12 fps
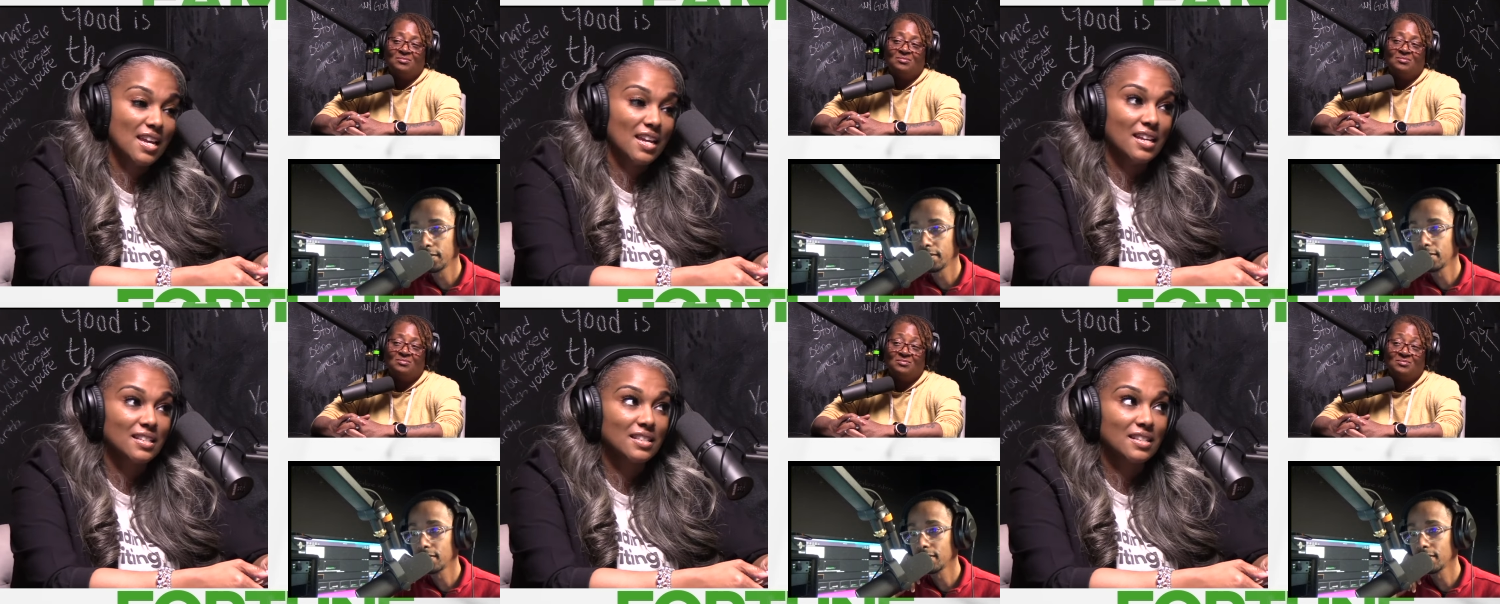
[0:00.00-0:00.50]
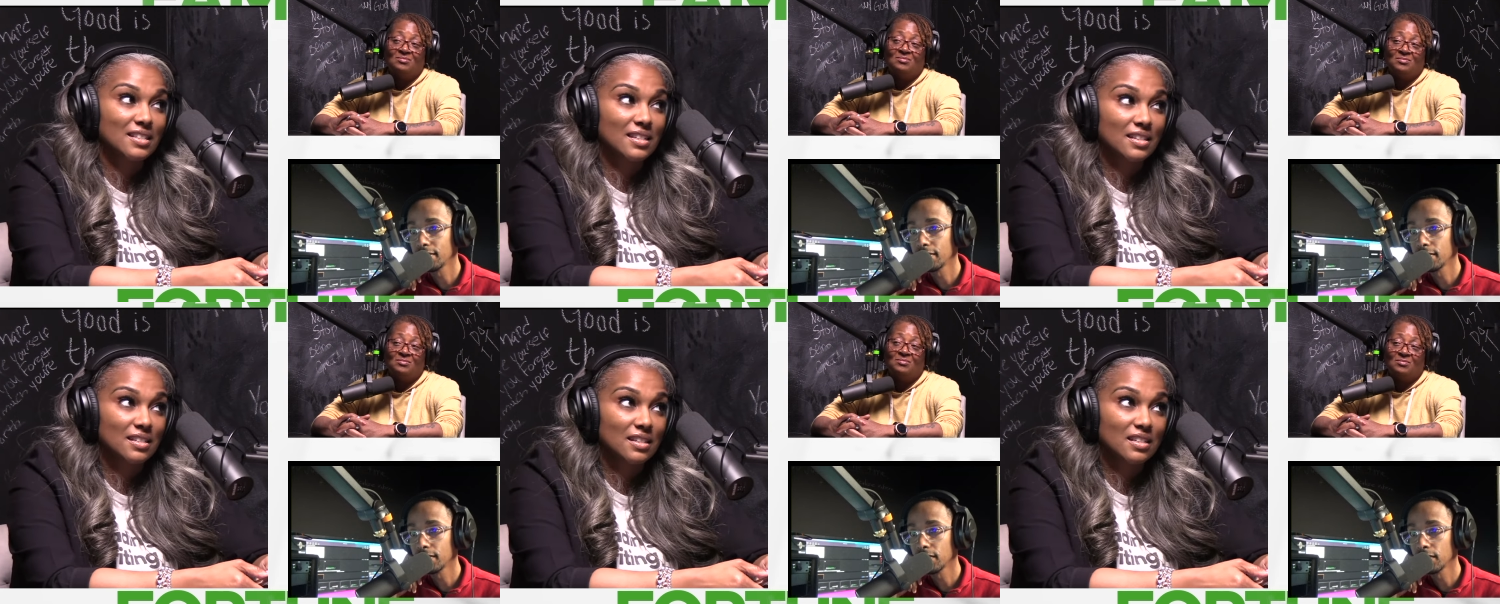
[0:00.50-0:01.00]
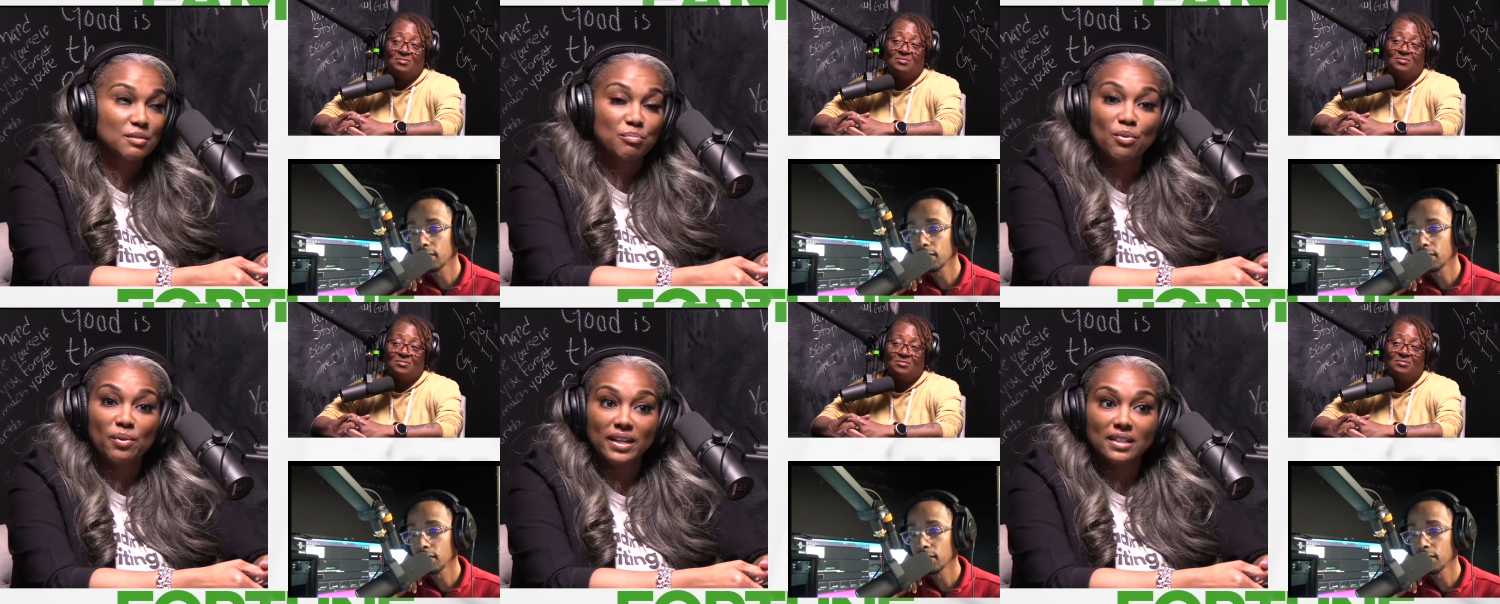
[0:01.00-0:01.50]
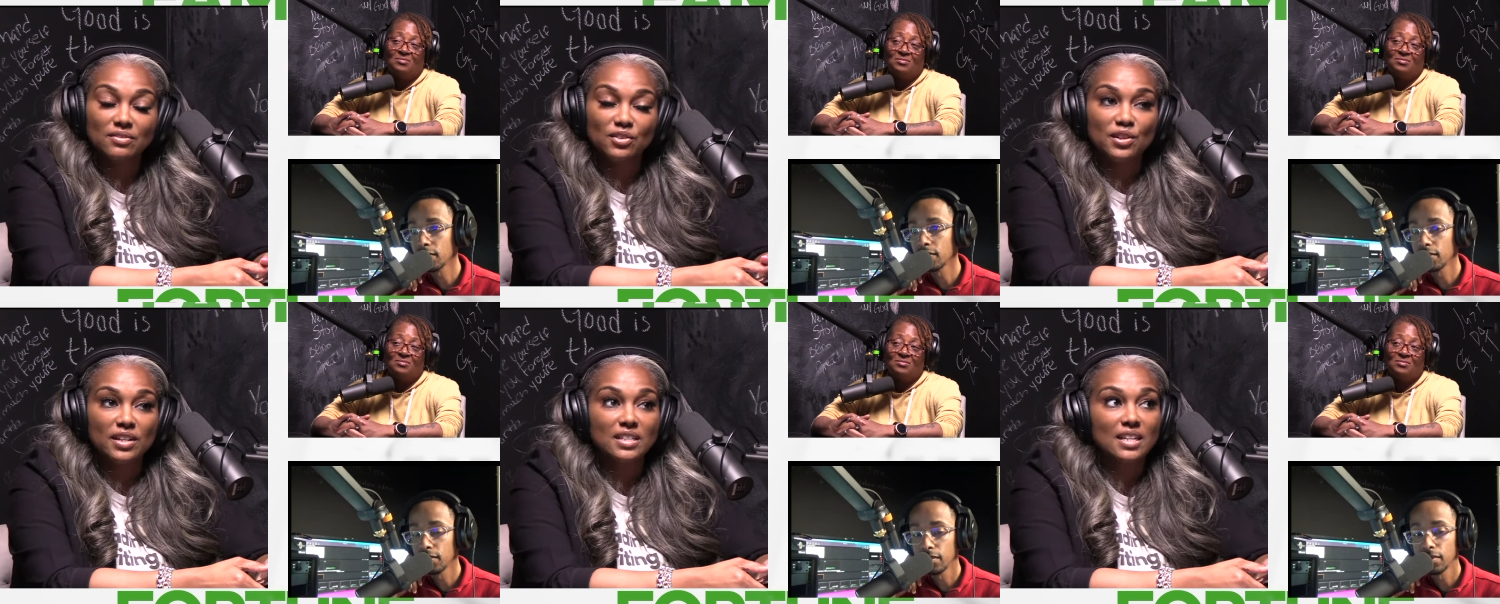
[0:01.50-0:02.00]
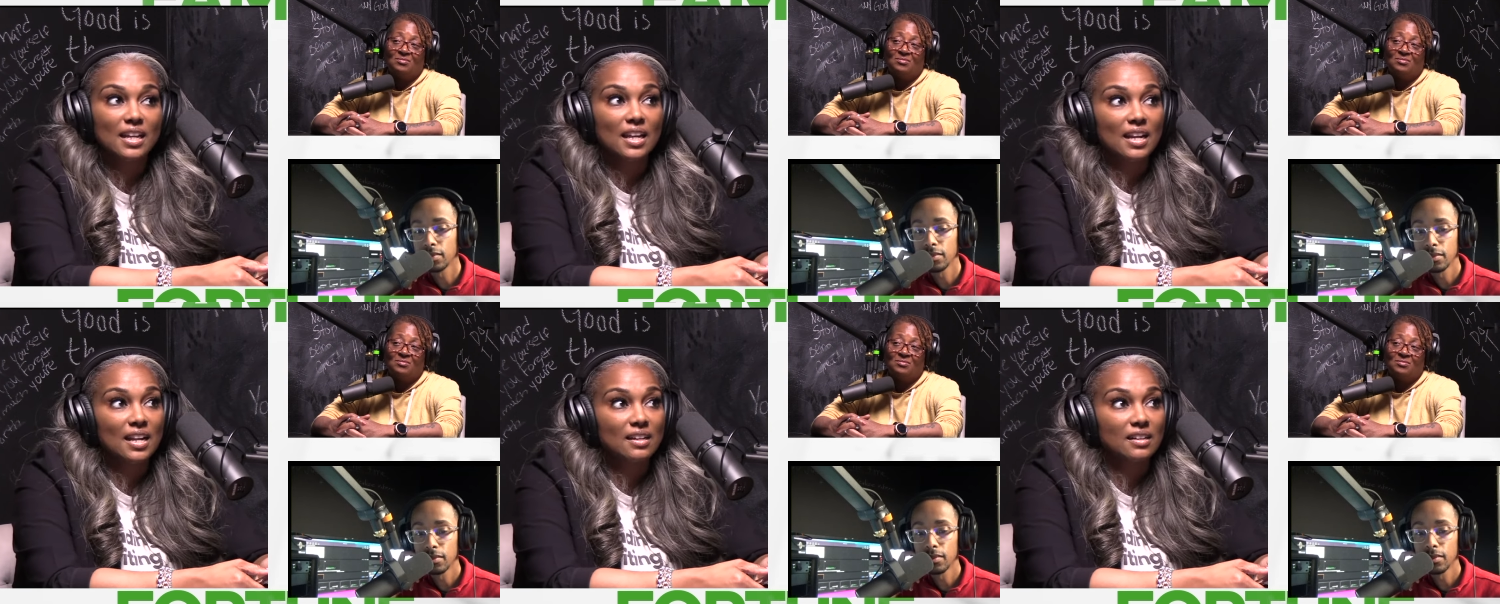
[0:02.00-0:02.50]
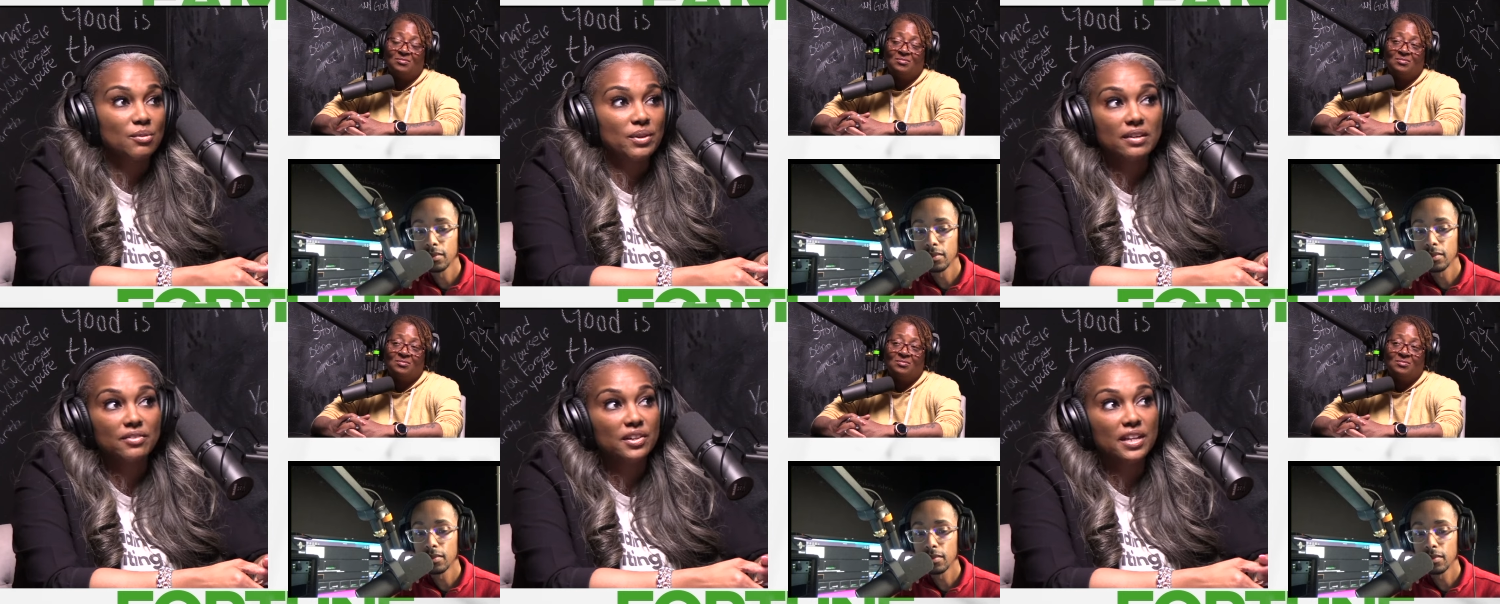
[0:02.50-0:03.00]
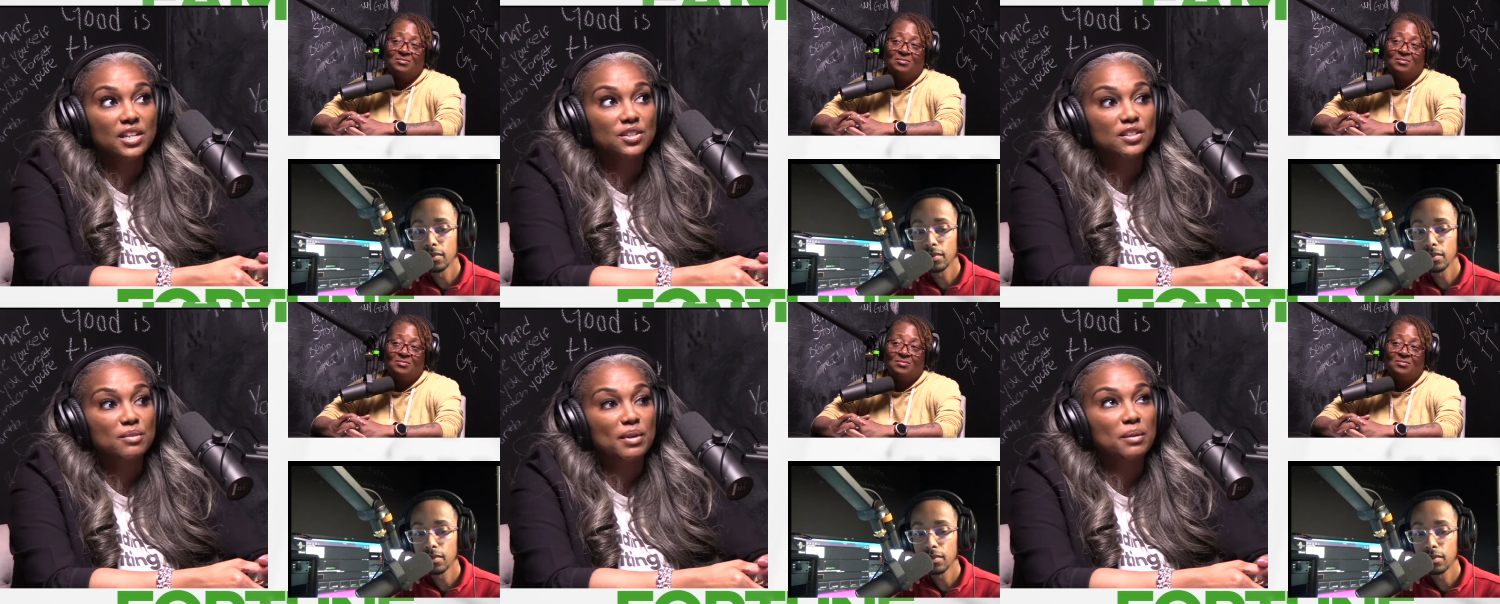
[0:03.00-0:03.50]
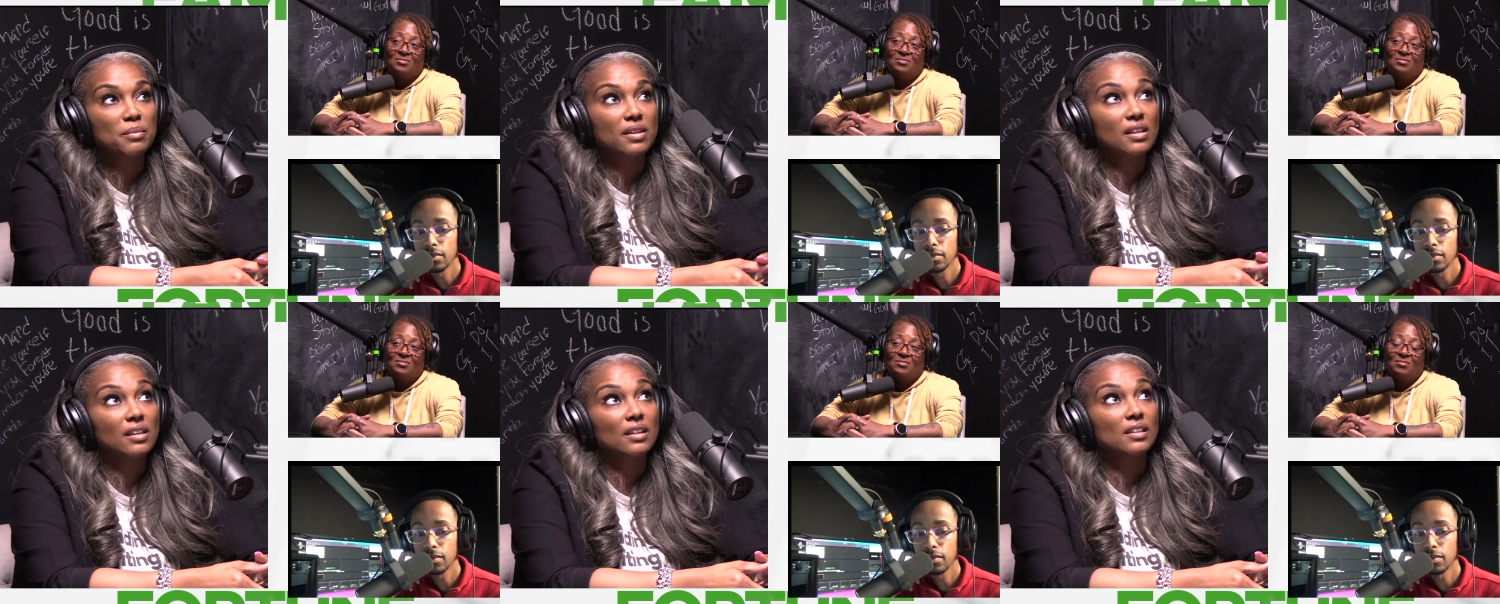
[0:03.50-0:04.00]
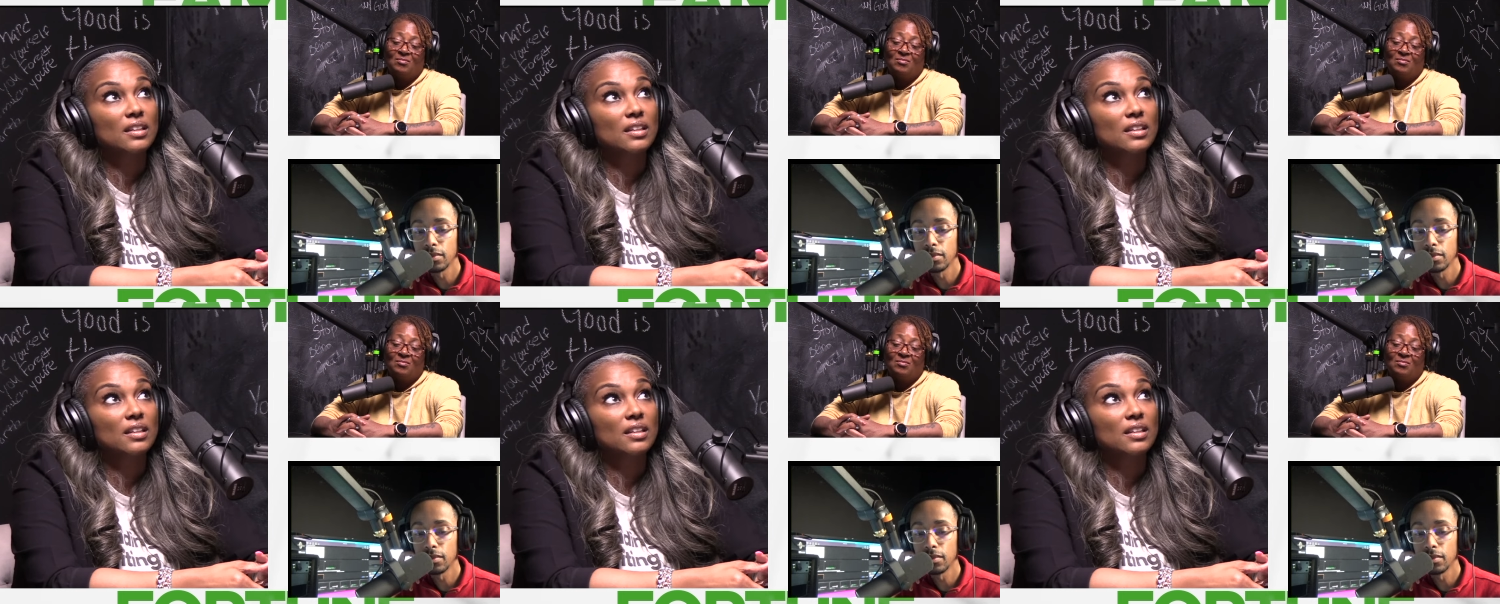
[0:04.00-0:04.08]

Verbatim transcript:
Speaker 1: It's, it's, it's a good point for her to check in now, and whatever her interest may be.